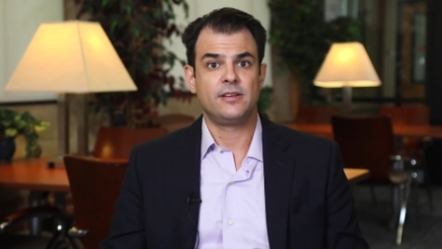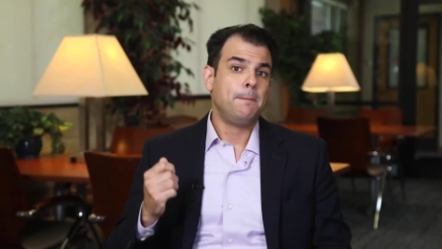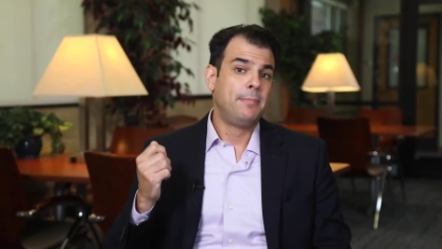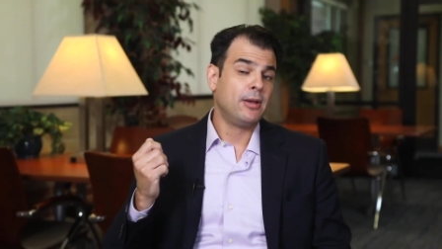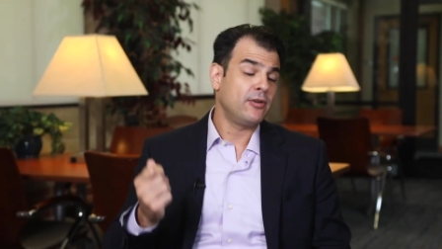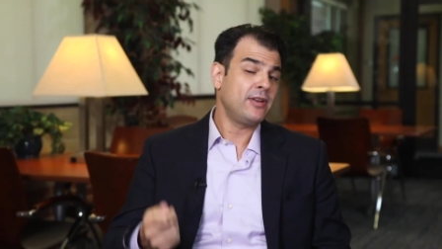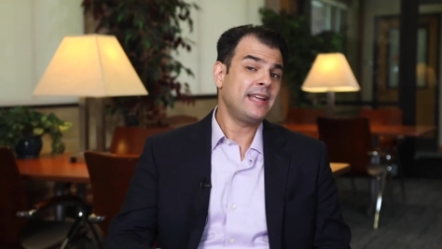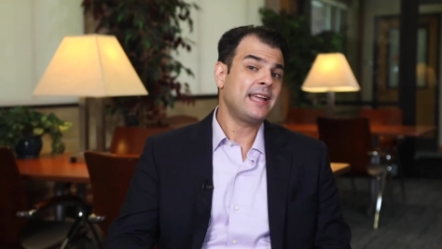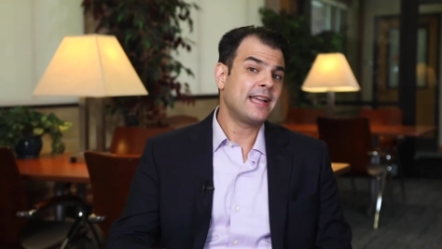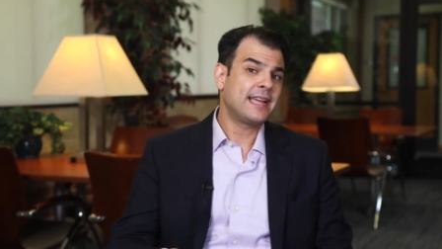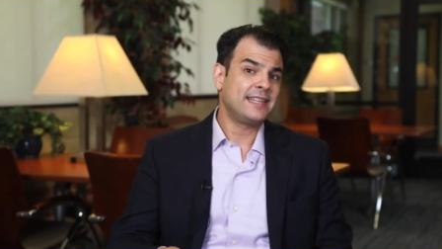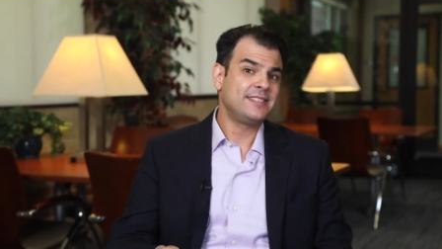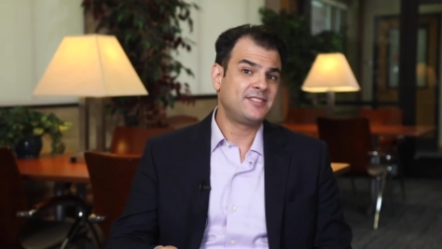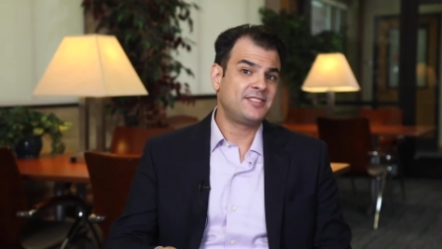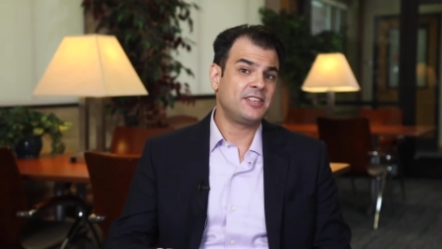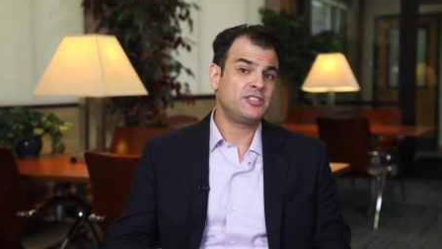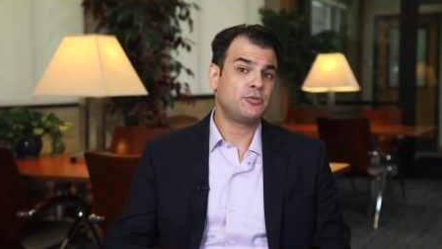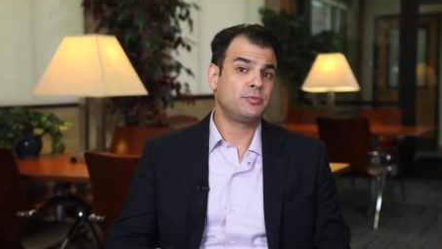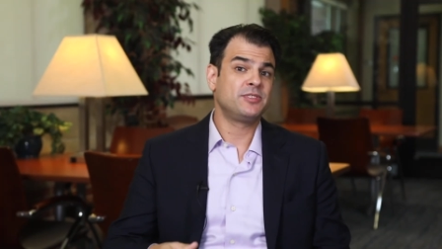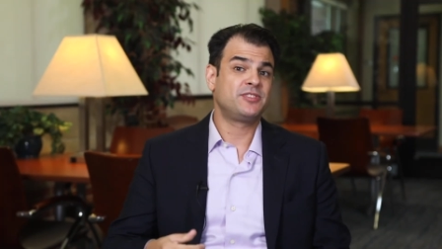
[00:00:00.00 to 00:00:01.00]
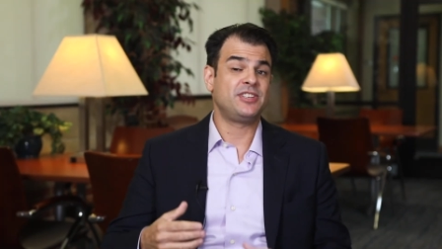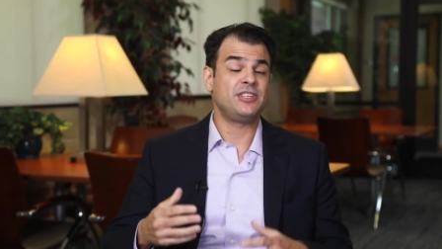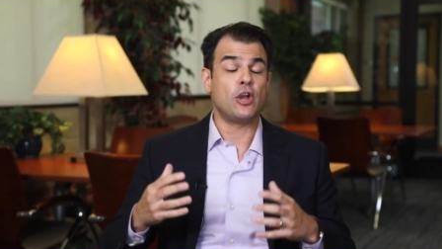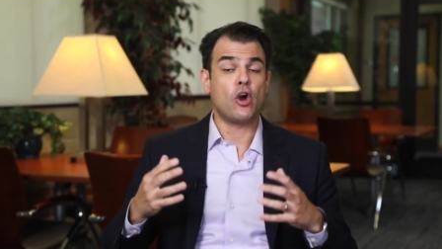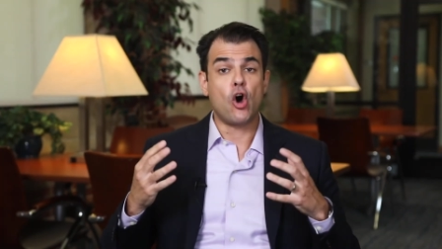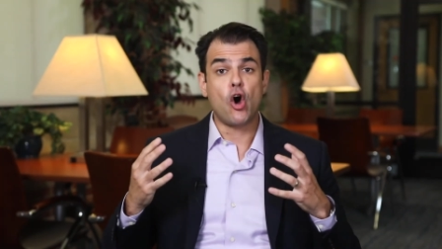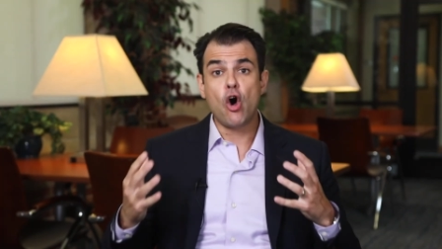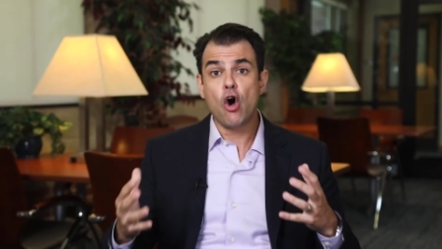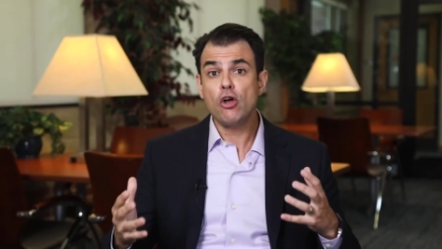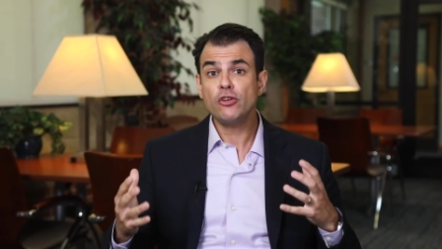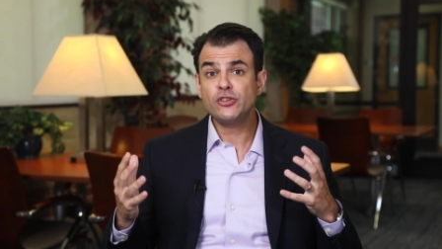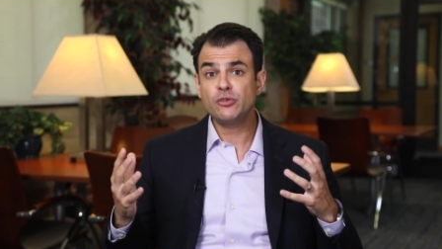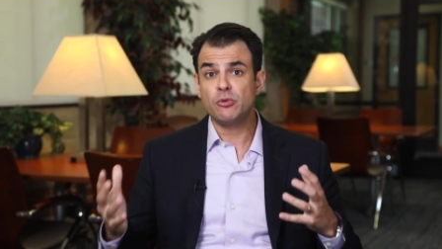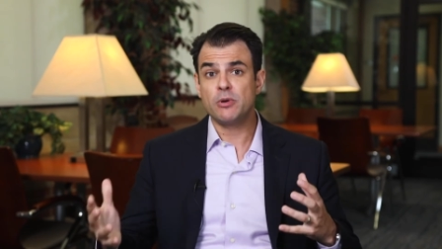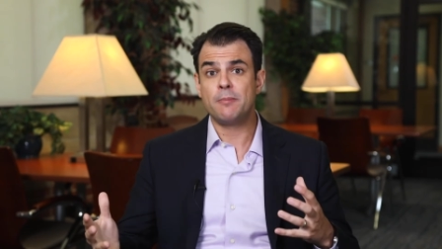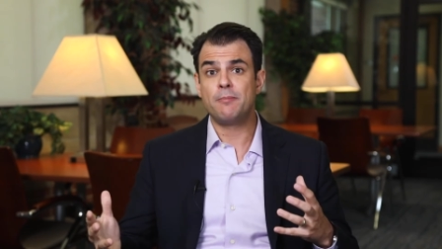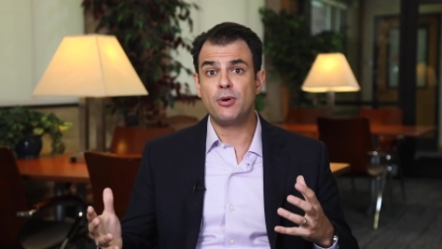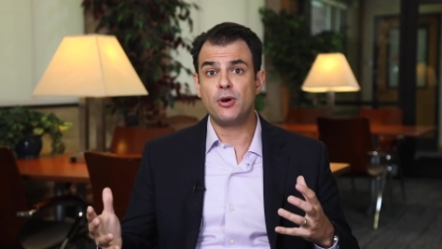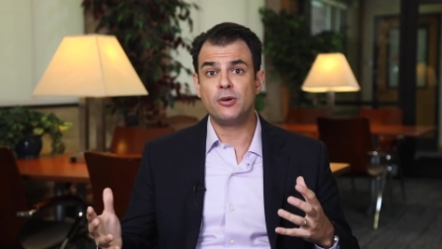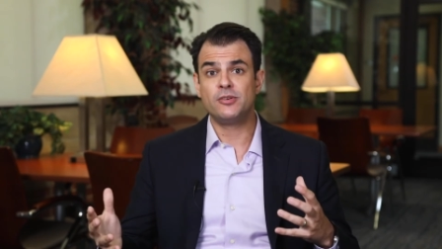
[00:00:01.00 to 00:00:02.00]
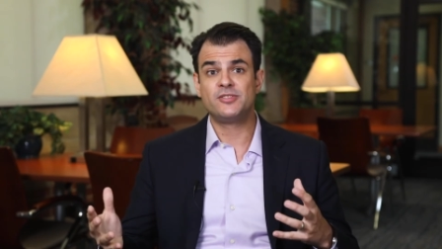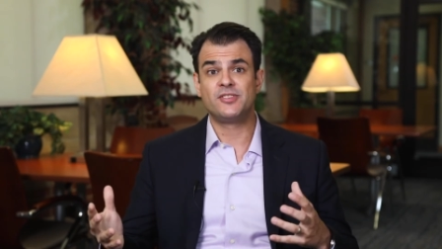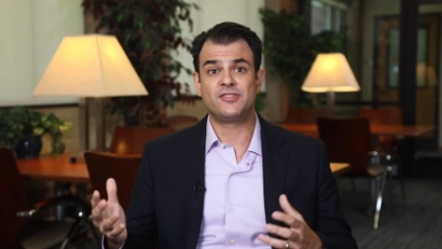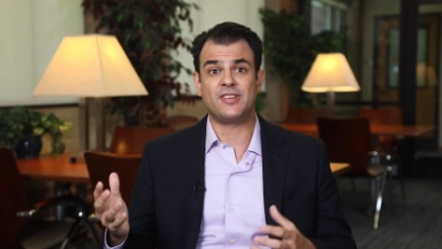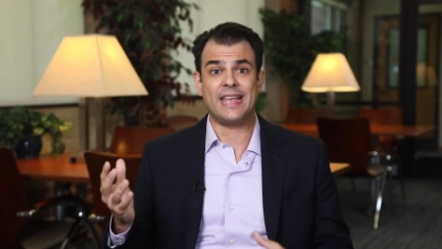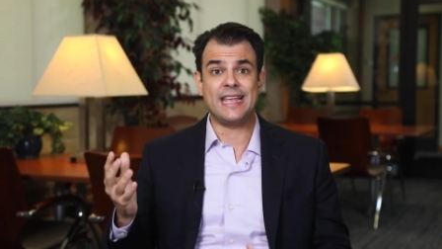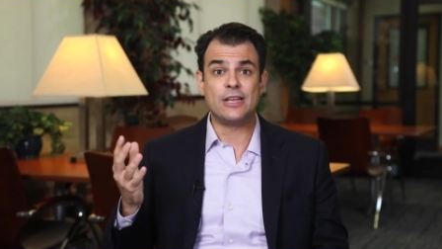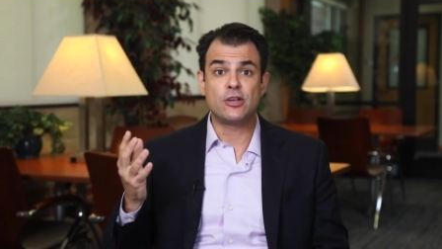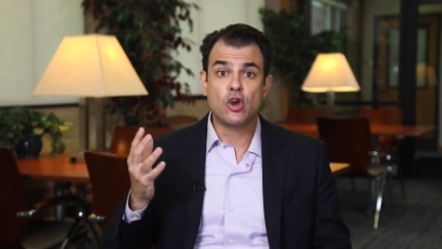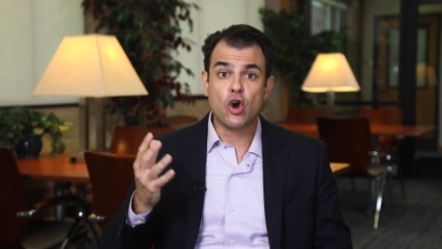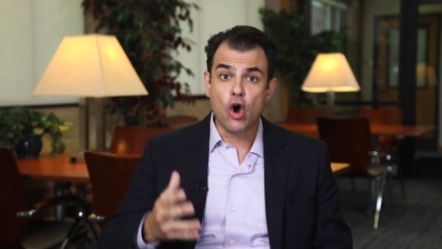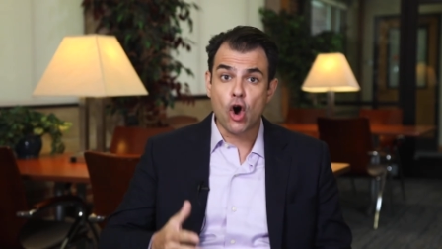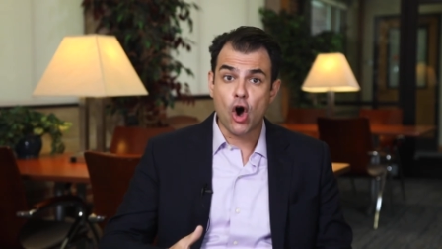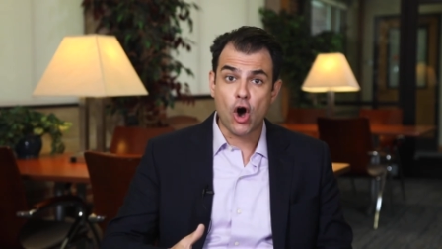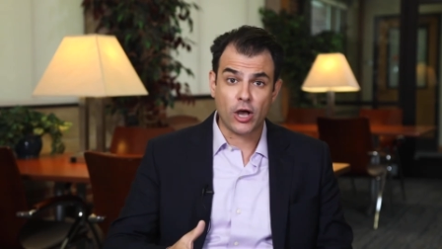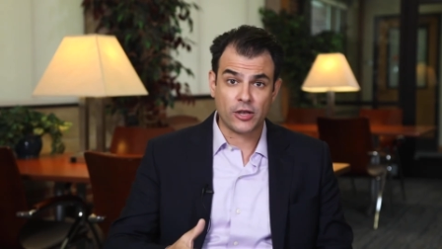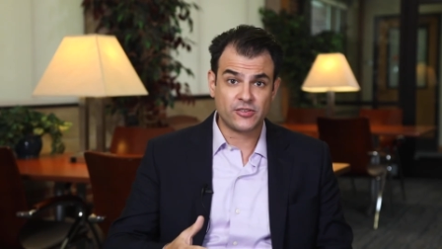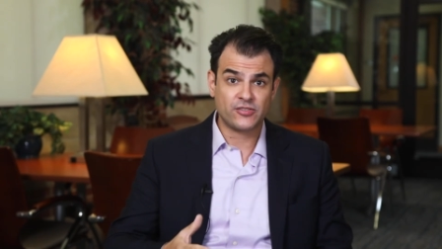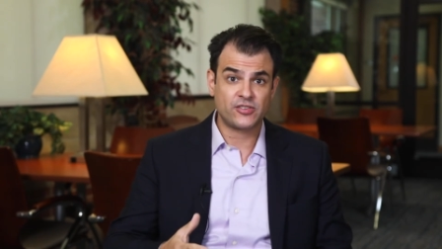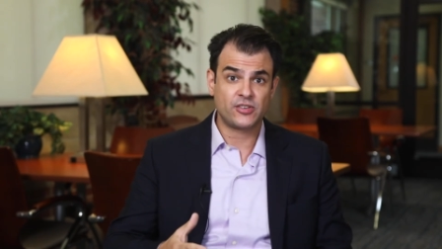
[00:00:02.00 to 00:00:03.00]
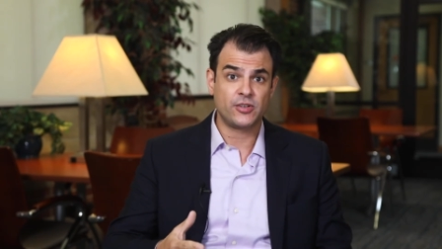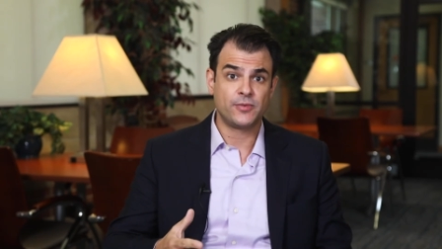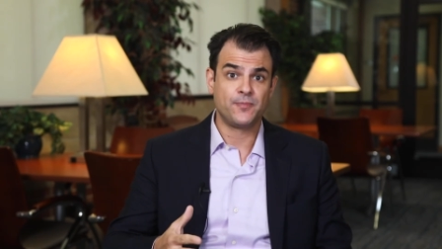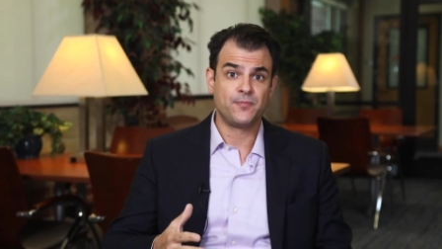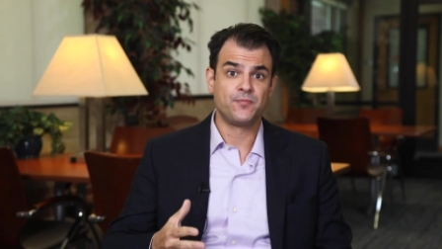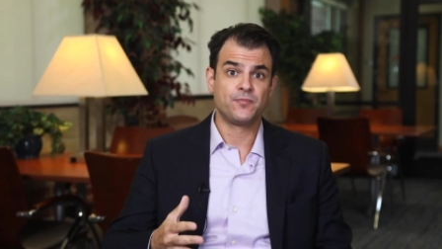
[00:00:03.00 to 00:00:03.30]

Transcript: Building a constituency also imposes a cost